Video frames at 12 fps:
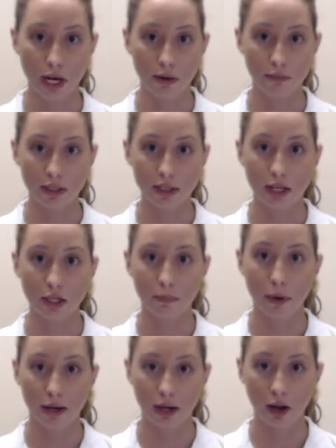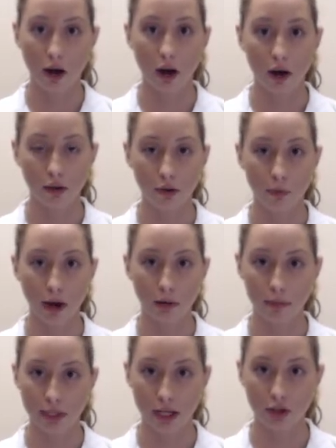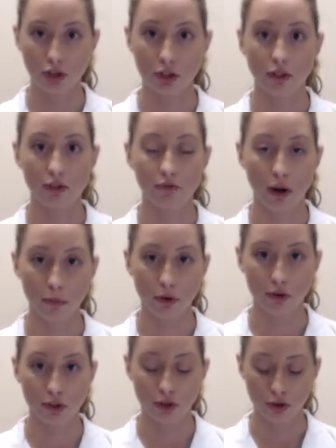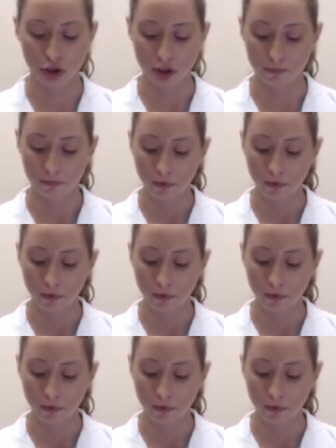times a day depending on the recommendations from your surgeon.